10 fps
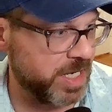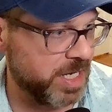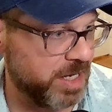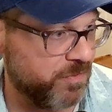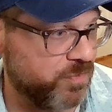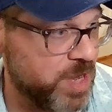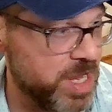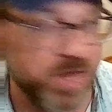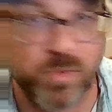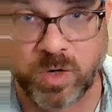And if
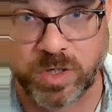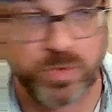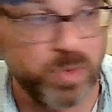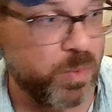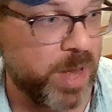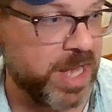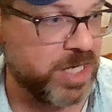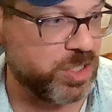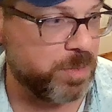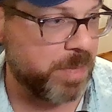we were to
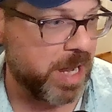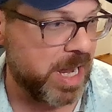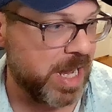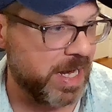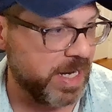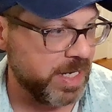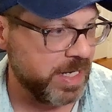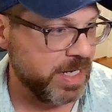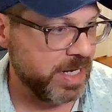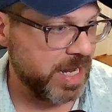arrange by
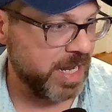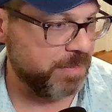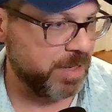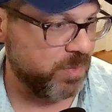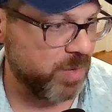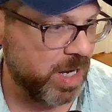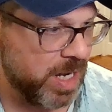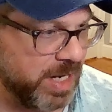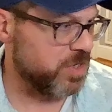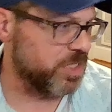
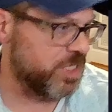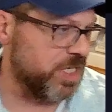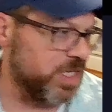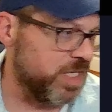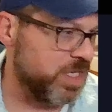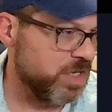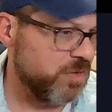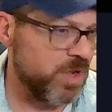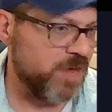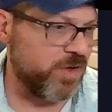APY, you can see
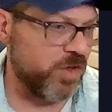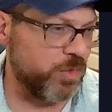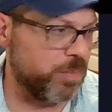we have other